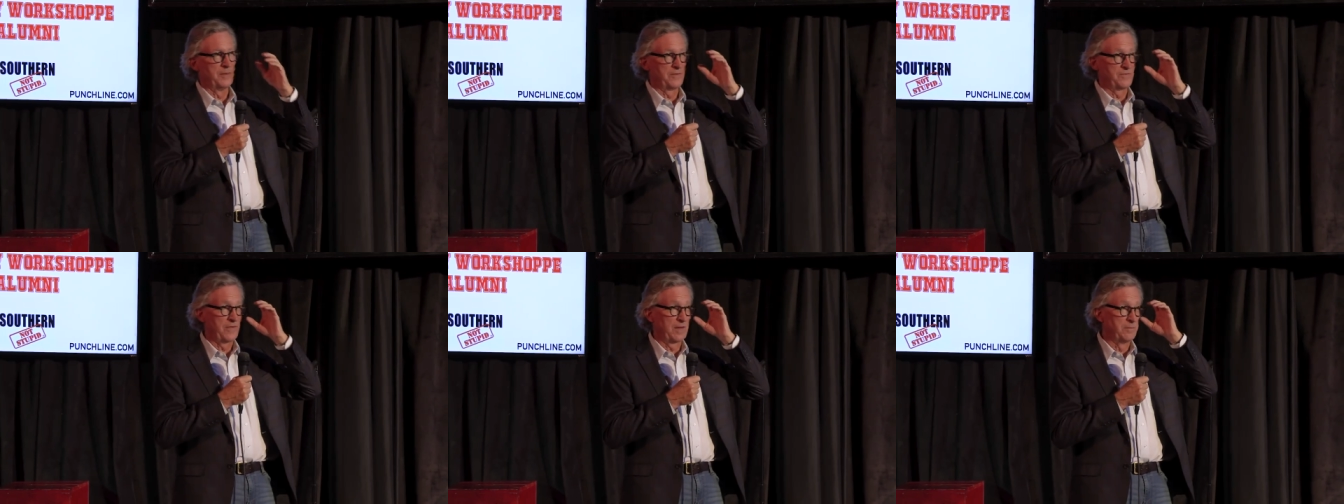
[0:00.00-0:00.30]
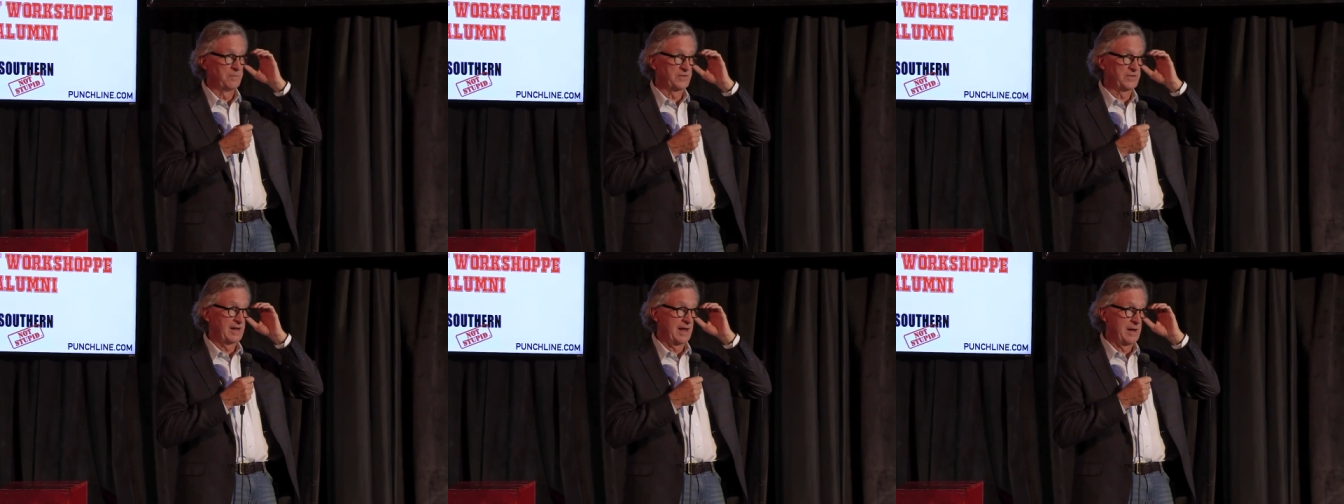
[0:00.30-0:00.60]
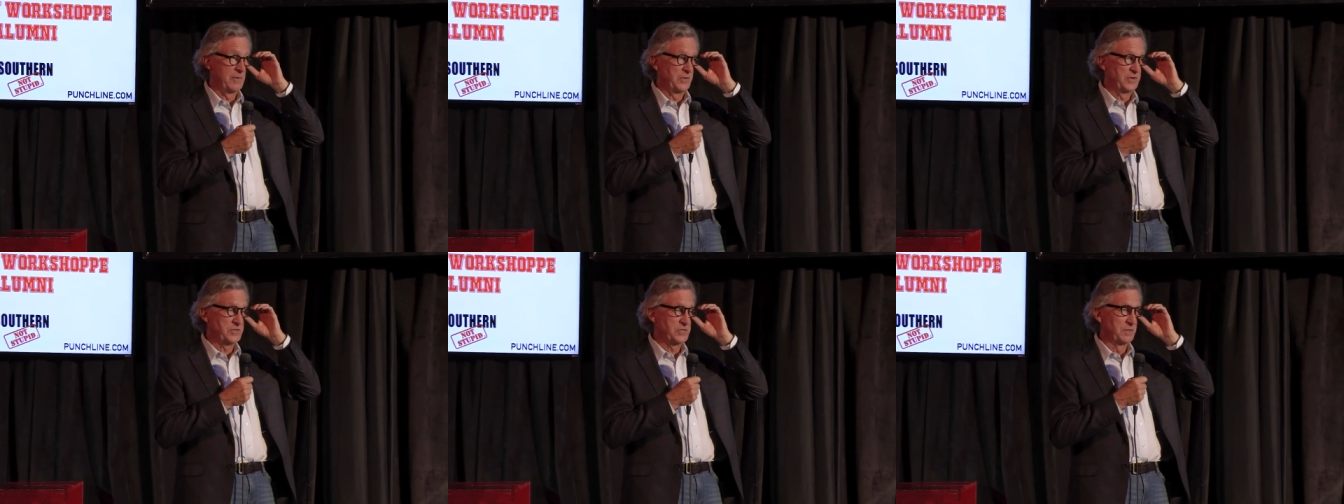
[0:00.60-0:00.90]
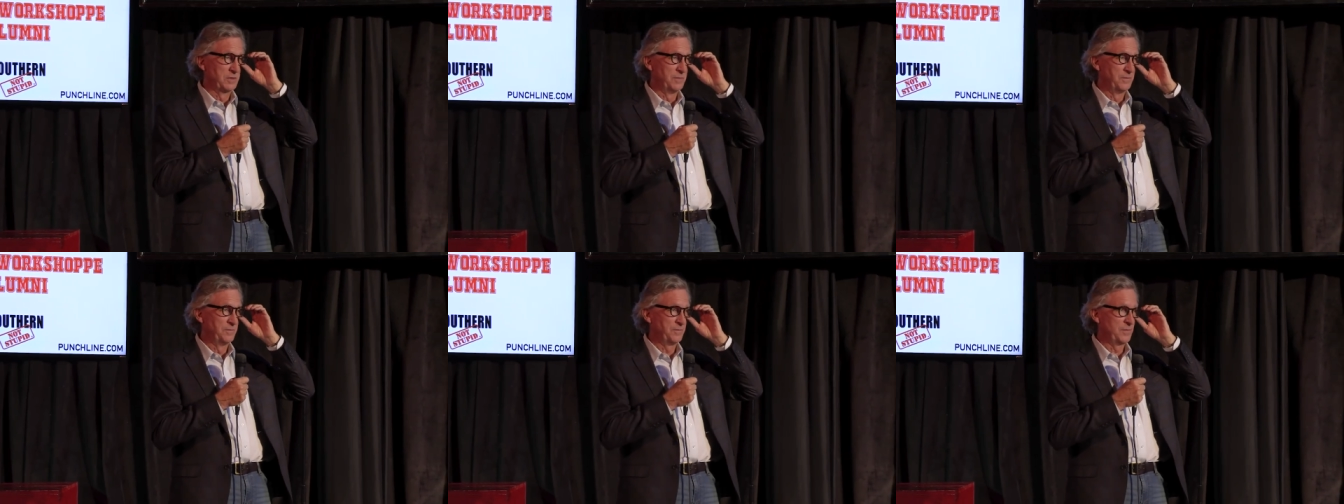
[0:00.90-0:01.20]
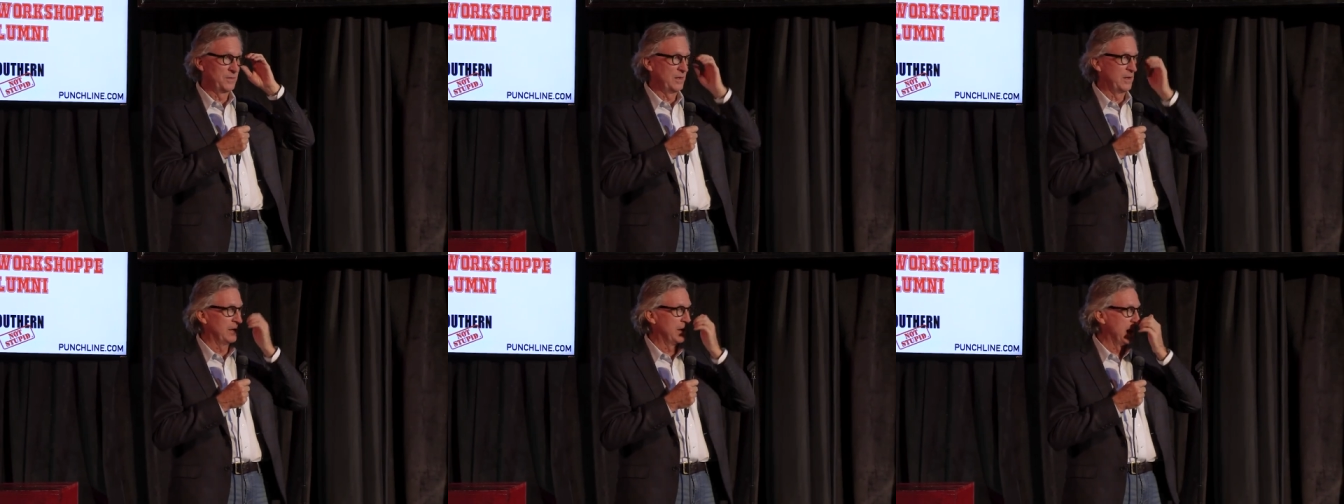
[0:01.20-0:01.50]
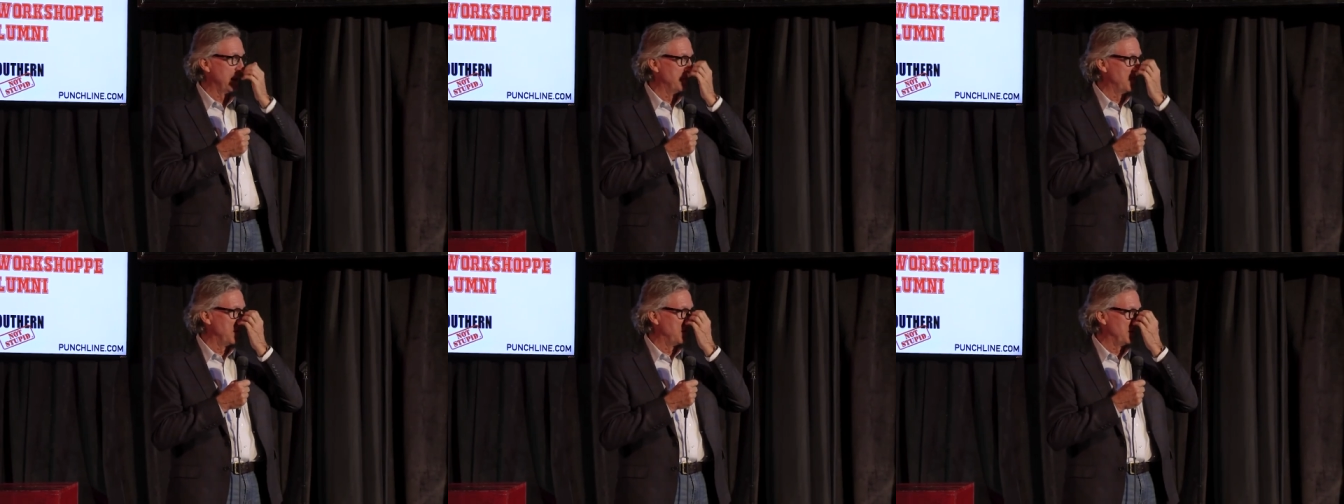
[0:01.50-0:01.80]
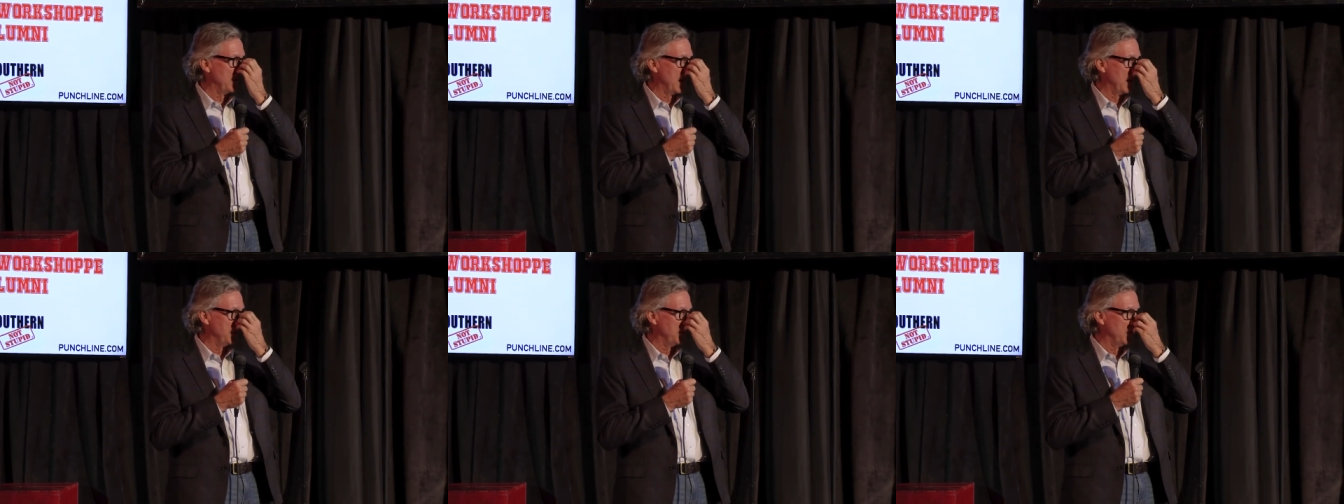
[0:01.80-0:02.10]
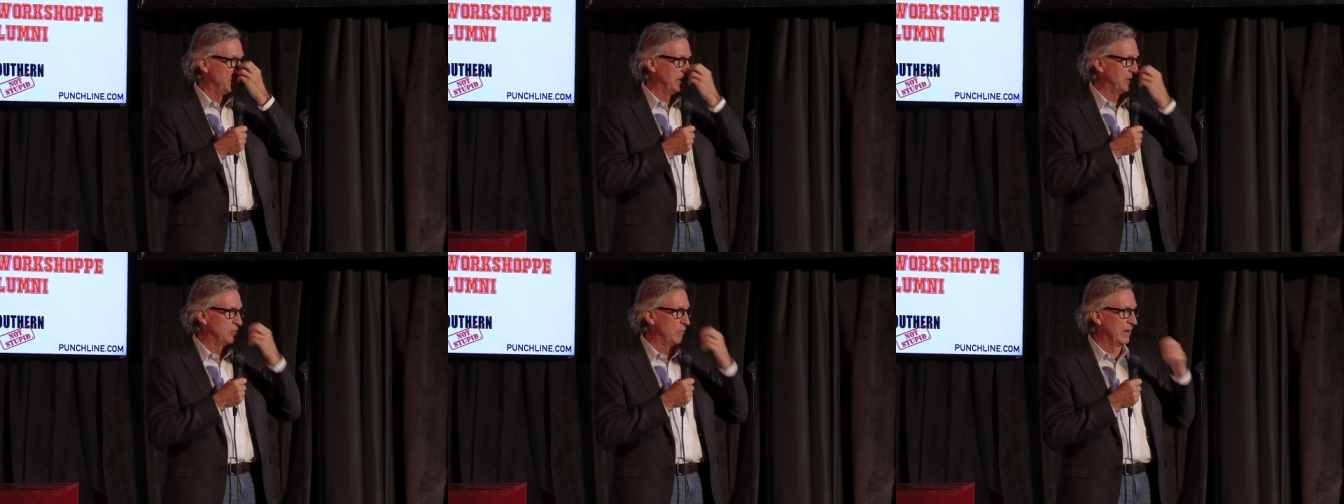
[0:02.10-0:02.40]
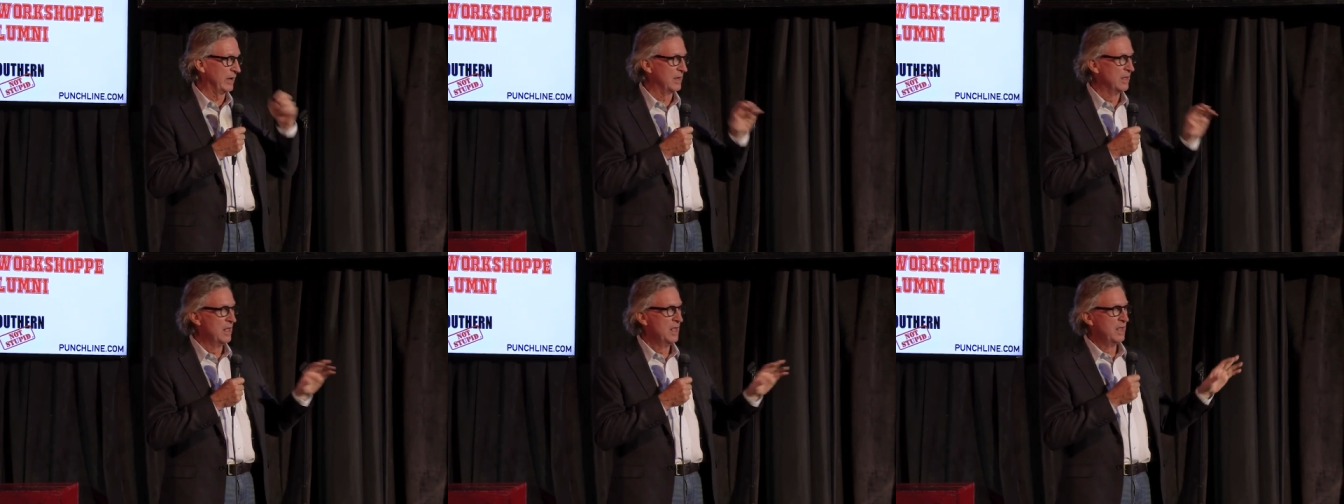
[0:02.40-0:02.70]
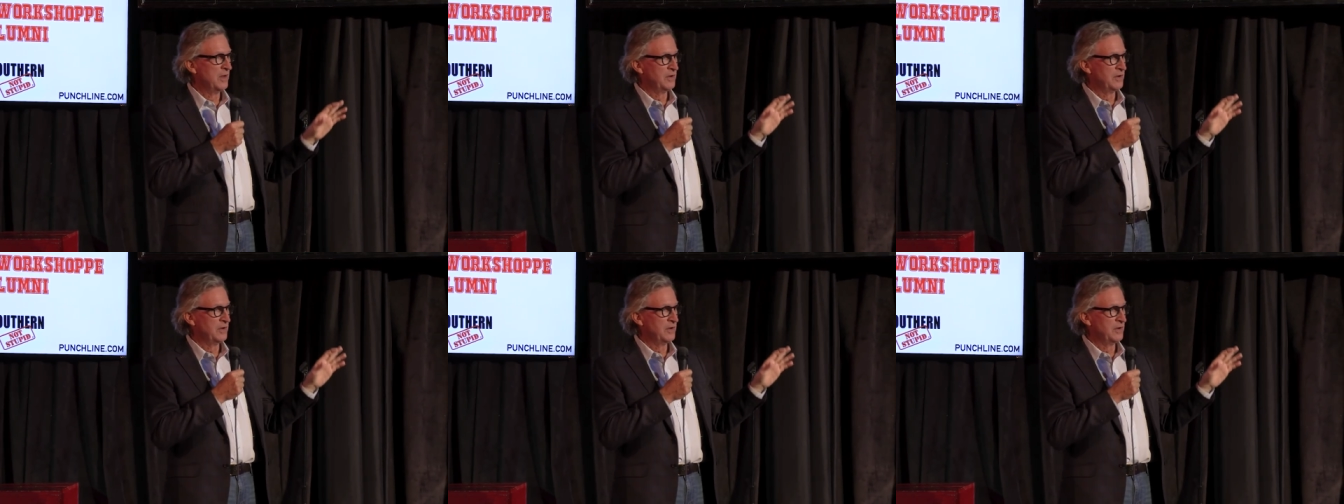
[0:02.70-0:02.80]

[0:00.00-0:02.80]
They fed them a sandwich and got them off the island pretty quick.